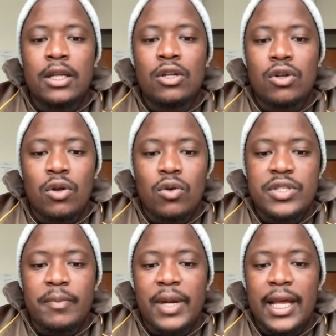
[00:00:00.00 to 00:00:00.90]
close
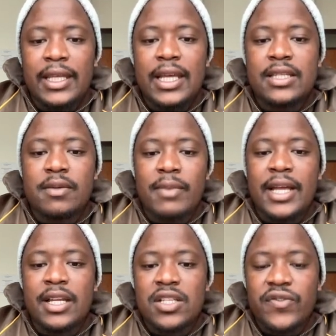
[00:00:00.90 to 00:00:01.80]
the bracket,
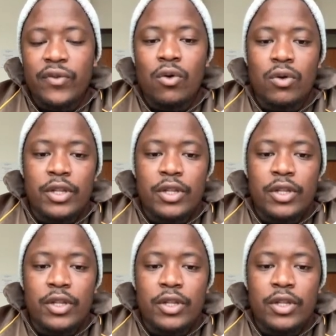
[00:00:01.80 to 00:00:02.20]
minus 4.